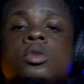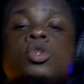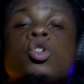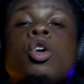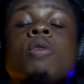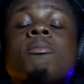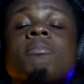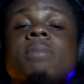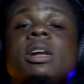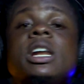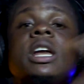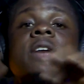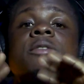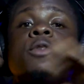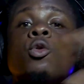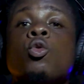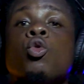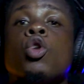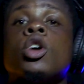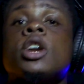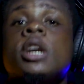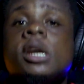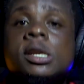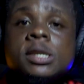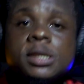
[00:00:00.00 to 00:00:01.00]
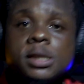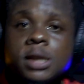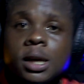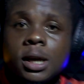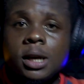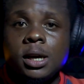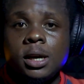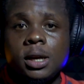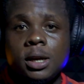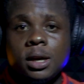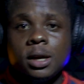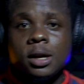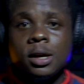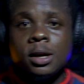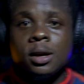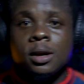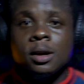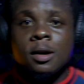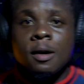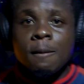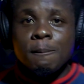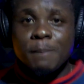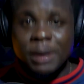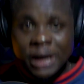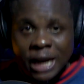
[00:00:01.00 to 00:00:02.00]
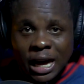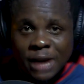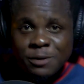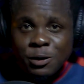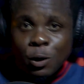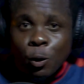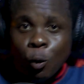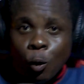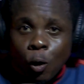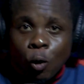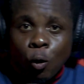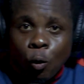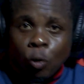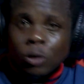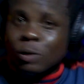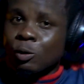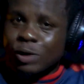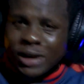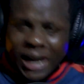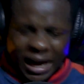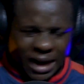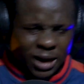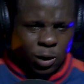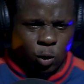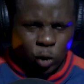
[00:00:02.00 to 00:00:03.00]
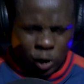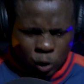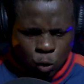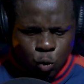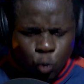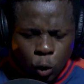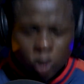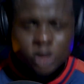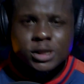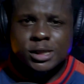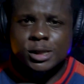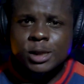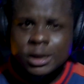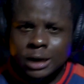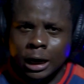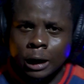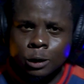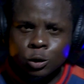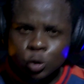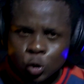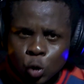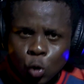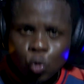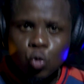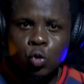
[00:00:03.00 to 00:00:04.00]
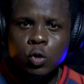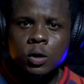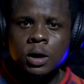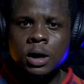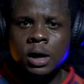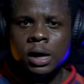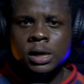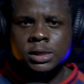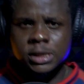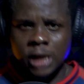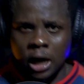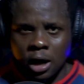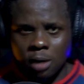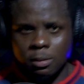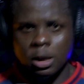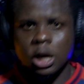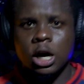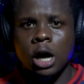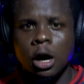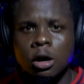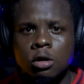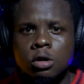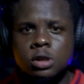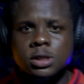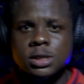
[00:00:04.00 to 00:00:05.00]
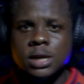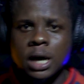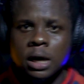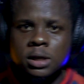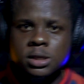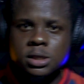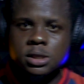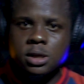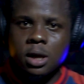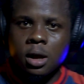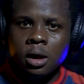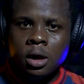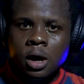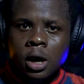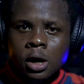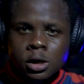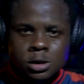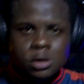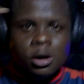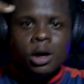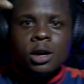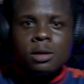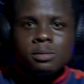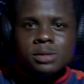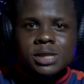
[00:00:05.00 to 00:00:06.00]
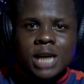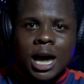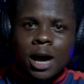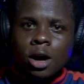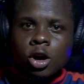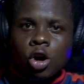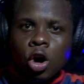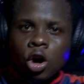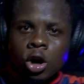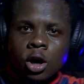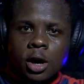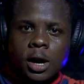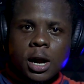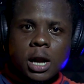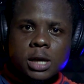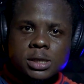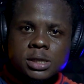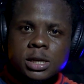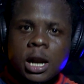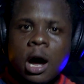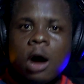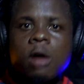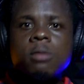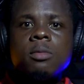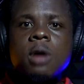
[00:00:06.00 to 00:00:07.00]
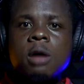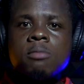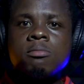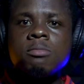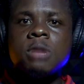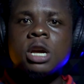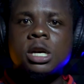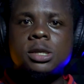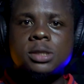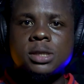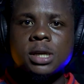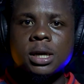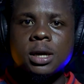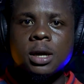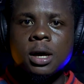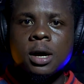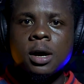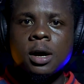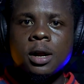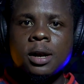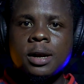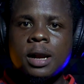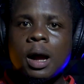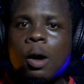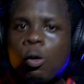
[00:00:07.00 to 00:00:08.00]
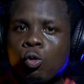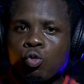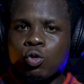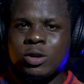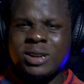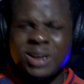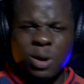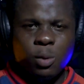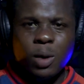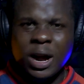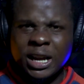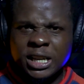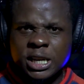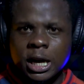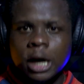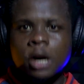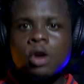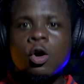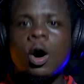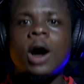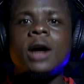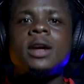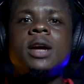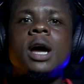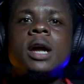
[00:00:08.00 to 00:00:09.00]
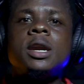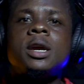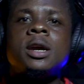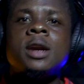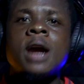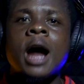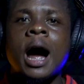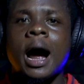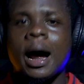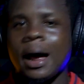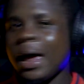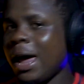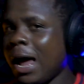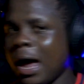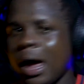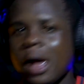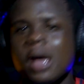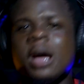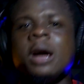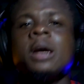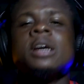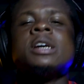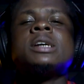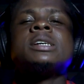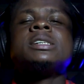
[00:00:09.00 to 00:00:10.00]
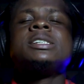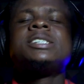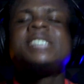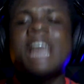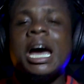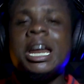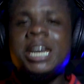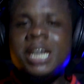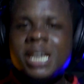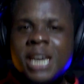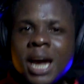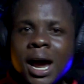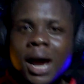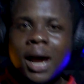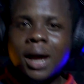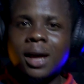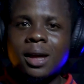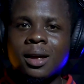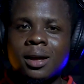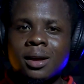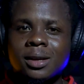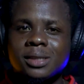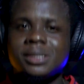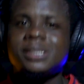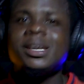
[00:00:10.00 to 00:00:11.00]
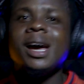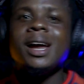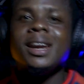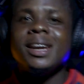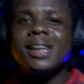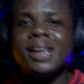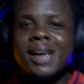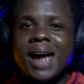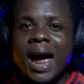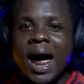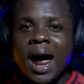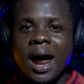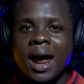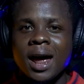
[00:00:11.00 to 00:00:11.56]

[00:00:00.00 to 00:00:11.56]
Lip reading: Don't believe in what they say. Believe in what, like, in what you can do. So now me cannot hear say. So when him say concrete, now be mixy. Now why you know why you know? Hey, genie, genie.